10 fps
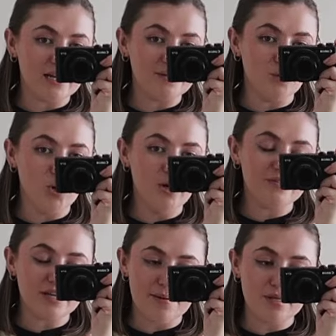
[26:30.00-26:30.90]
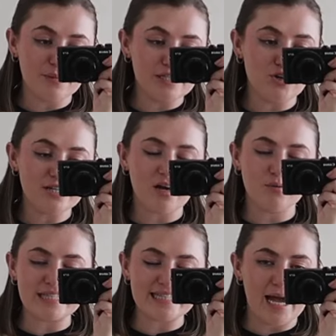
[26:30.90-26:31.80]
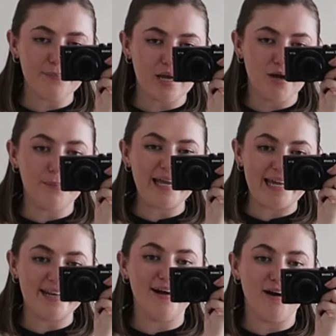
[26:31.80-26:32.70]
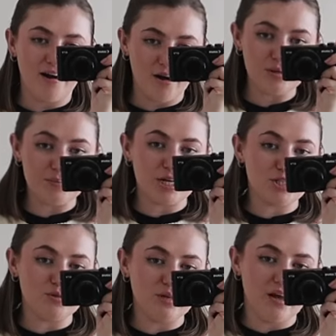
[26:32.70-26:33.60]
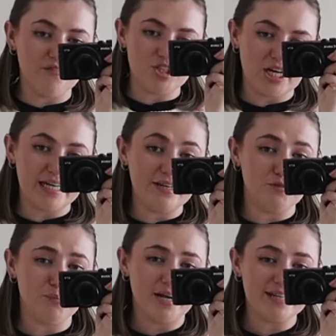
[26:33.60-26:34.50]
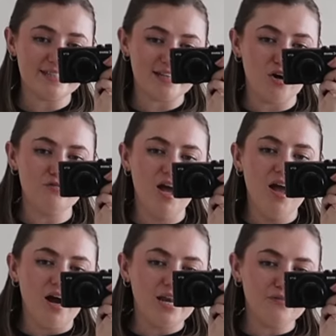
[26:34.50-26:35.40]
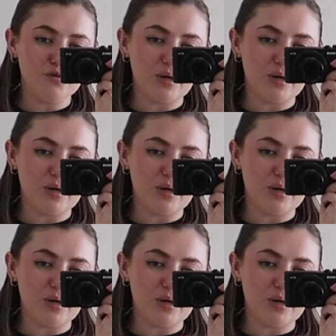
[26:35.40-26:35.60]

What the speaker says: anymore. If it came in a midi dress, I would snap that up in a heartbeat. But I do love the jacket even by itself. I love it